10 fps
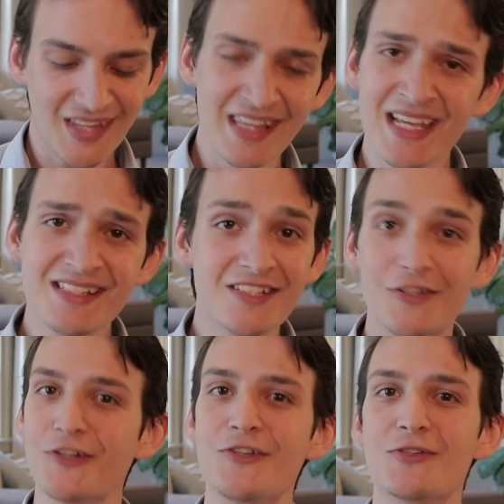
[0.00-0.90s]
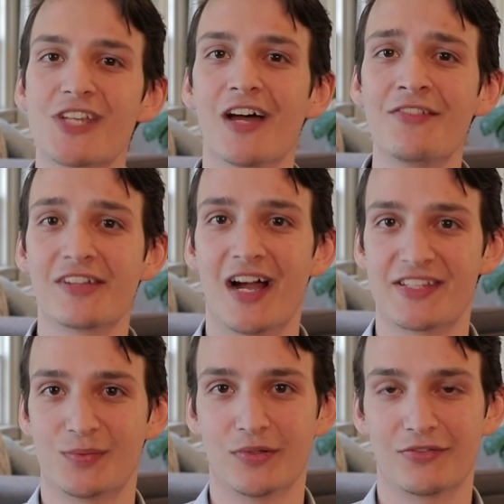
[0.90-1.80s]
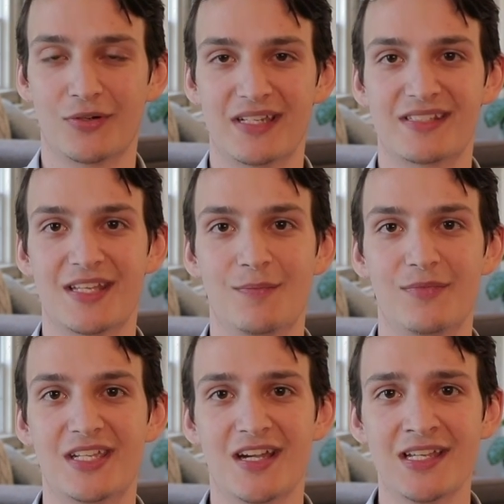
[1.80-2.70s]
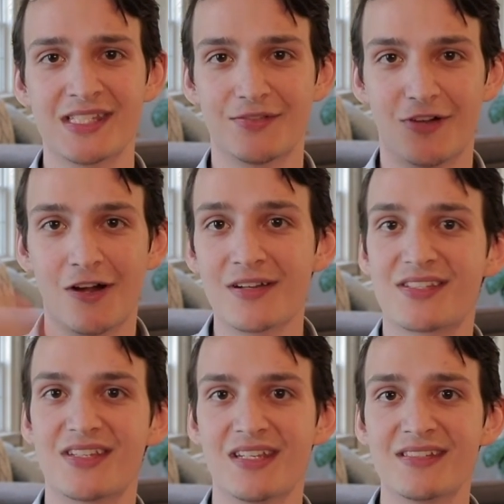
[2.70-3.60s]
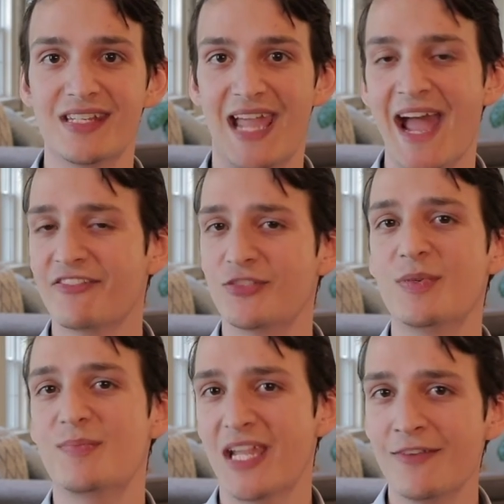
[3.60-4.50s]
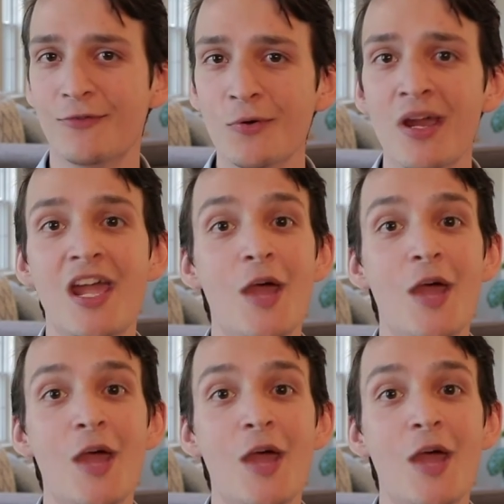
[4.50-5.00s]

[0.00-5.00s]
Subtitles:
And that's the good news of the gospel of grace, that because of our sins, they have to be paid for,